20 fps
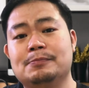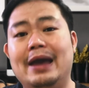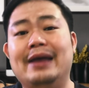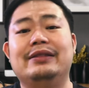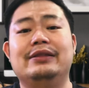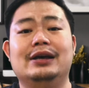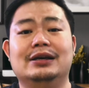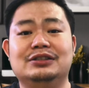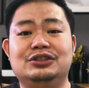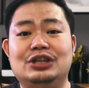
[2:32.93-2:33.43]
and
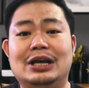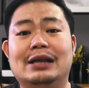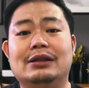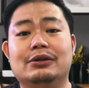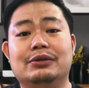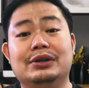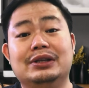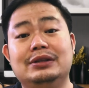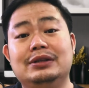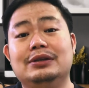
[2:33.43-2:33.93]
they are
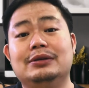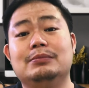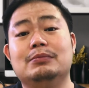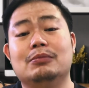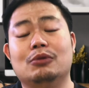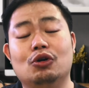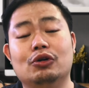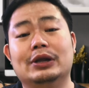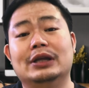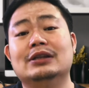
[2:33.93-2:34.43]
generating
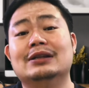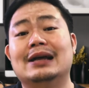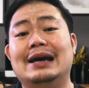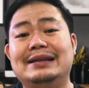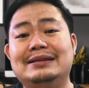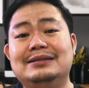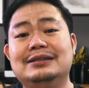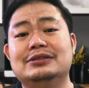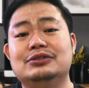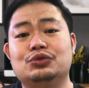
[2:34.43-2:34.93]
more than
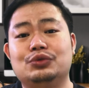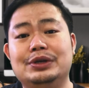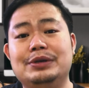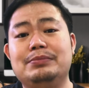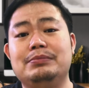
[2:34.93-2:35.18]
$93